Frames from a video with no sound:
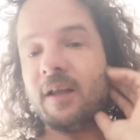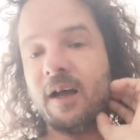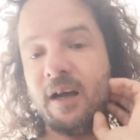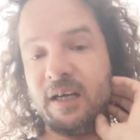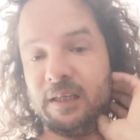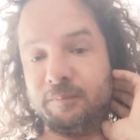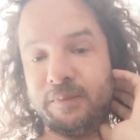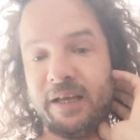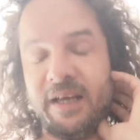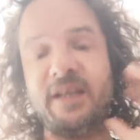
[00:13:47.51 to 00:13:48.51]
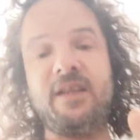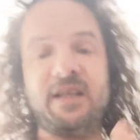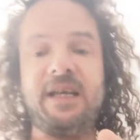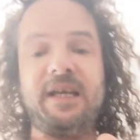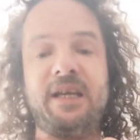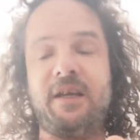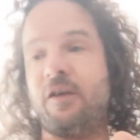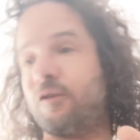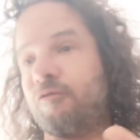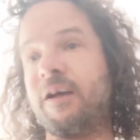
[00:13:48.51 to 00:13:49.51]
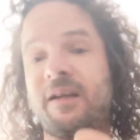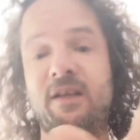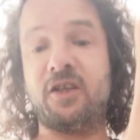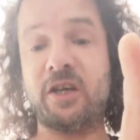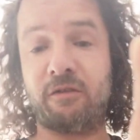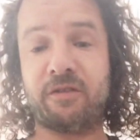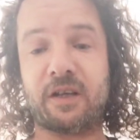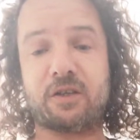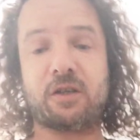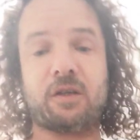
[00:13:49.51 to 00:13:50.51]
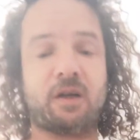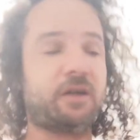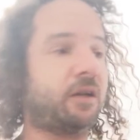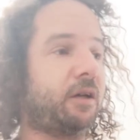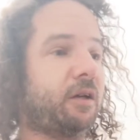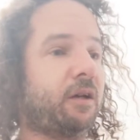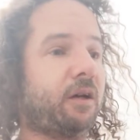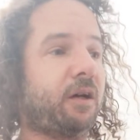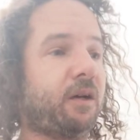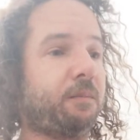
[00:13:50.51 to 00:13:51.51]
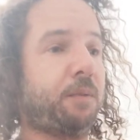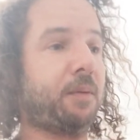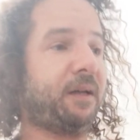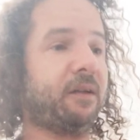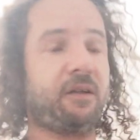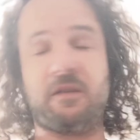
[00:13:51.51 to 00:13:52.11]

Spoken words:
in the thread in the general section under public